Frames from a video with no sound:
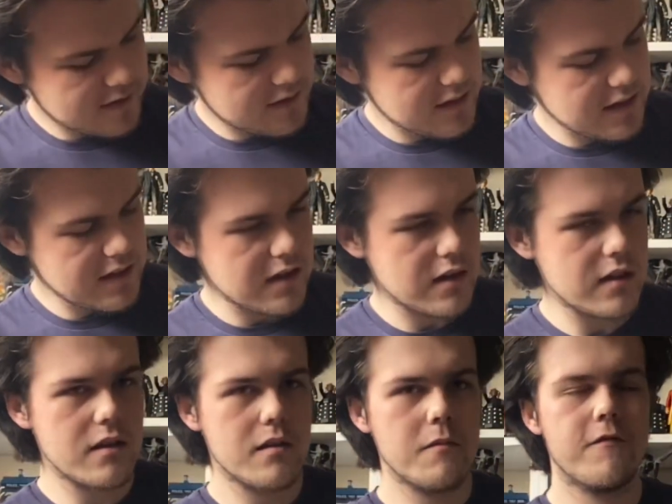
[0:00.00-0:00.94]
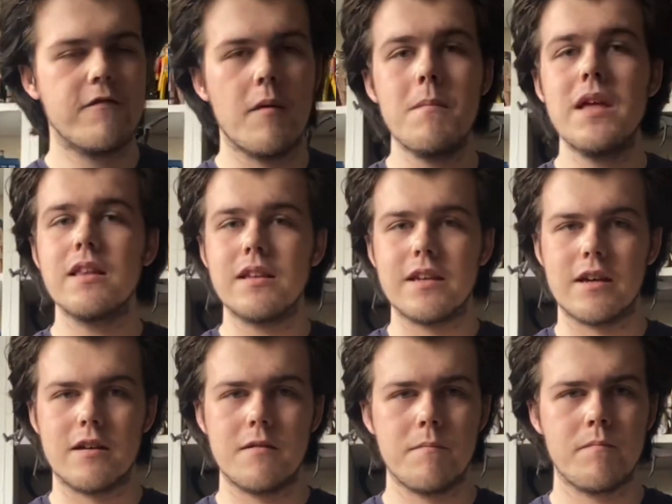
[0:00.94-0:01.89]
the familiar
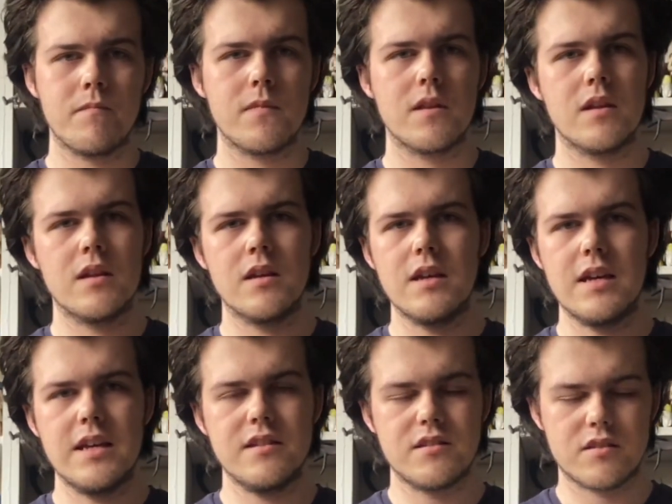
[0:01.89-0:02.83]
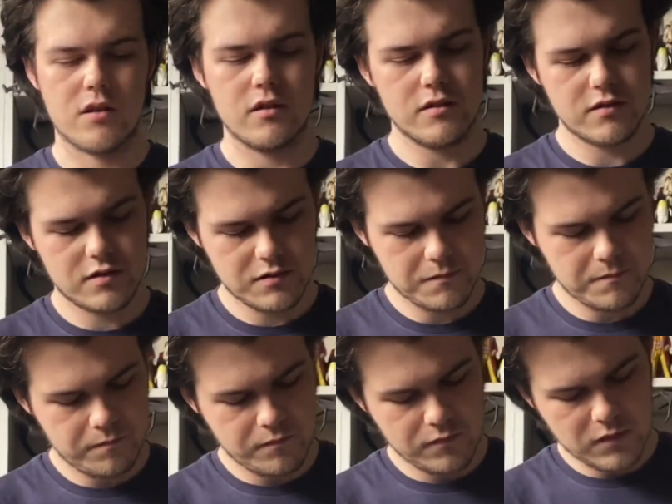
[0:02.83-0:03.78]
inserts.
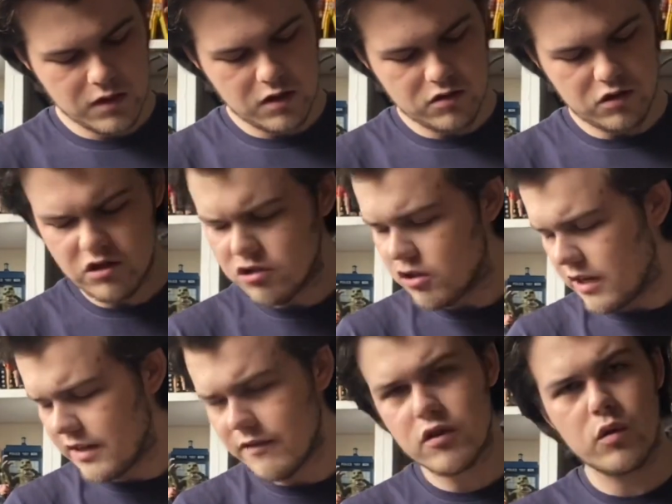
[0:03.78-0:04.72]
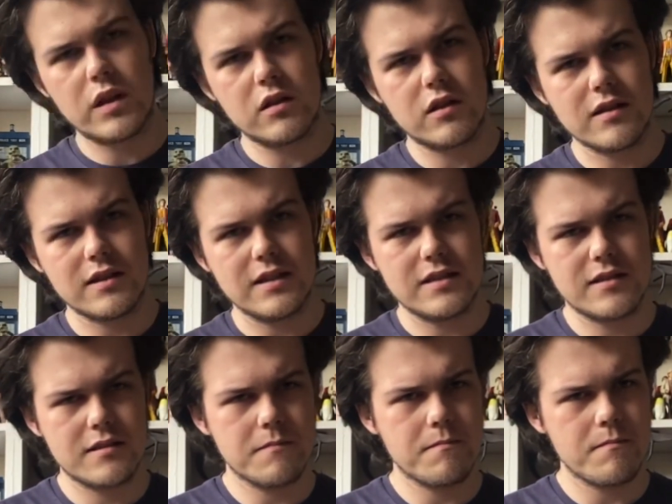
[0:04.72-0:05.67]
So I just thought I'd have a quick look at these,
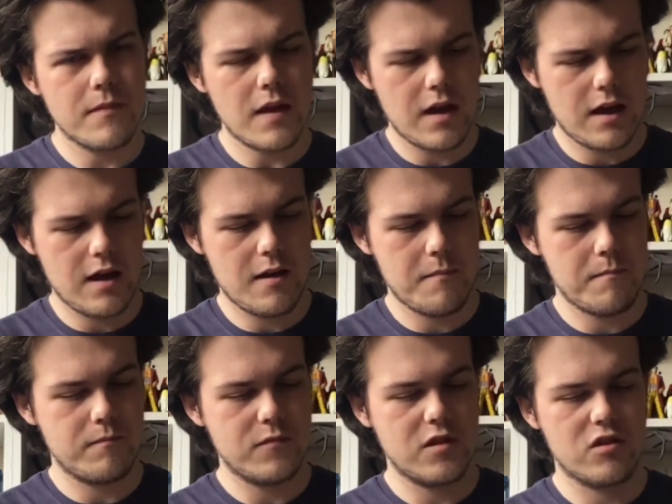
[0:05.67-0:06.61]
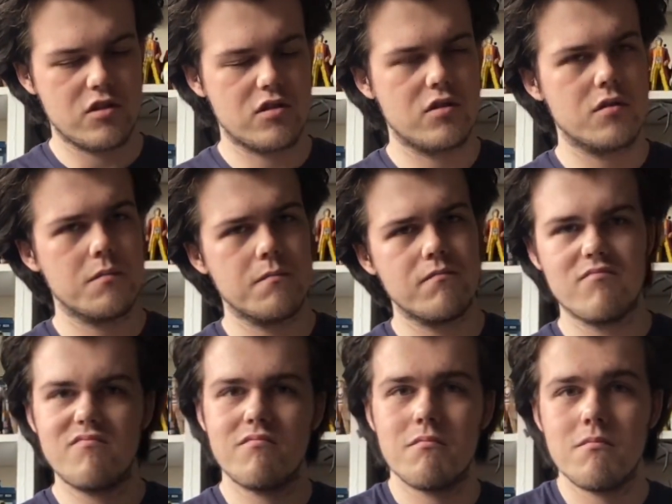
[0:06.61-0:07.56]
just
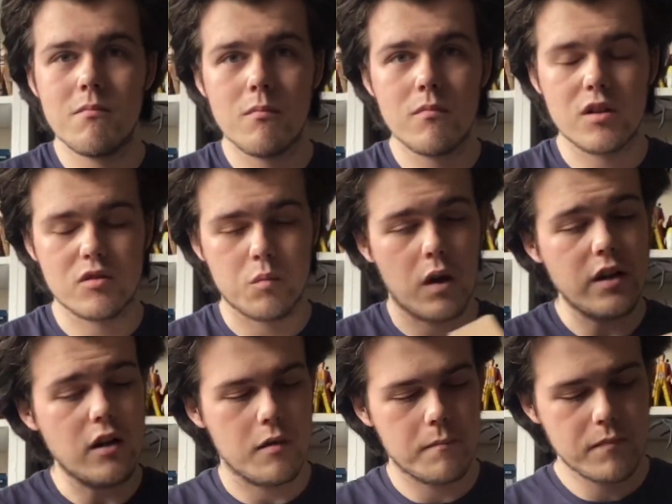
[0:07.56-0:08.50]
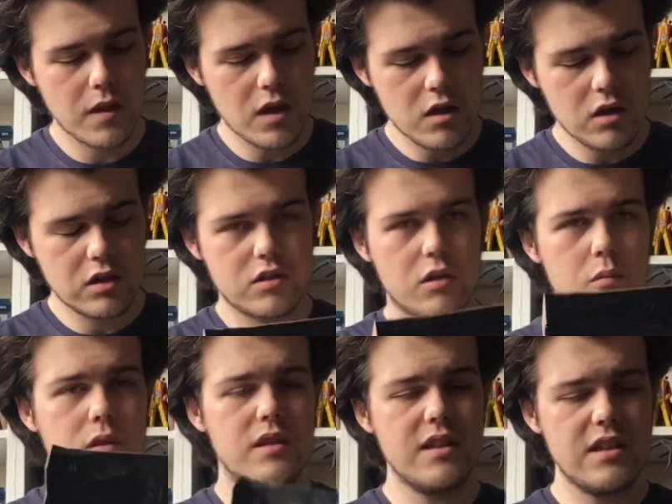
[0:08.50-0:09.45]
because why not? So
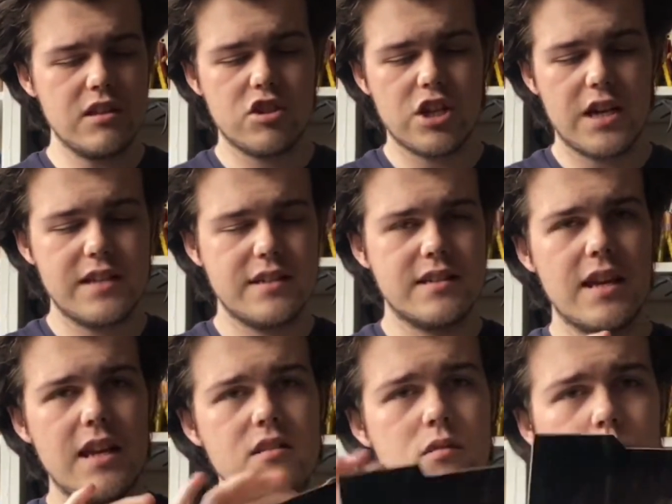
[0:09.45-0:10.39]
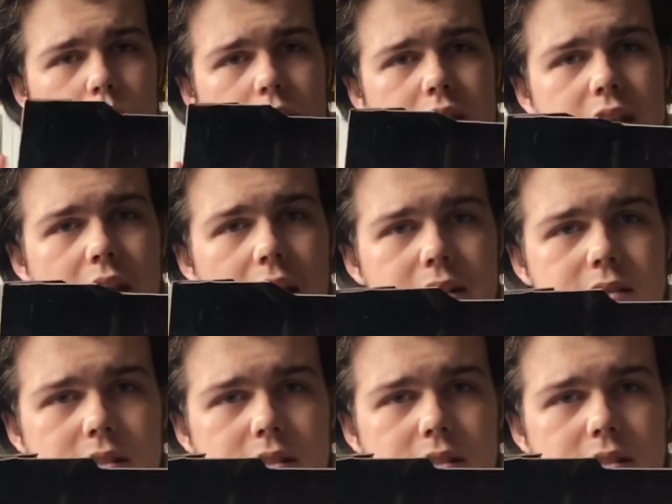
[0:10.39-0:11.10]
with the Chase set, we get